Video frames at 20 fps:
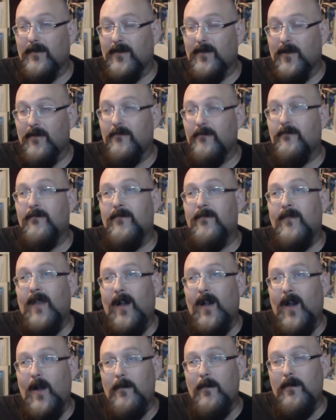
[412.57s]
So
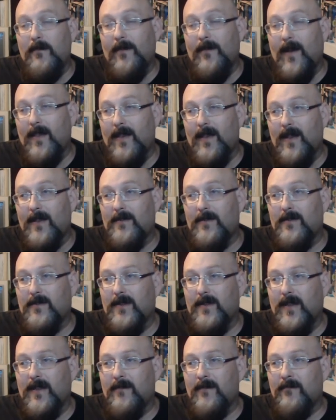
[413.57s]
I hope you find it
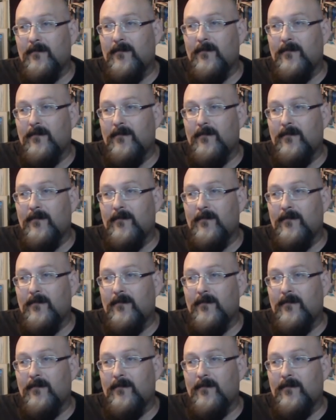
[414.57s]
interesting,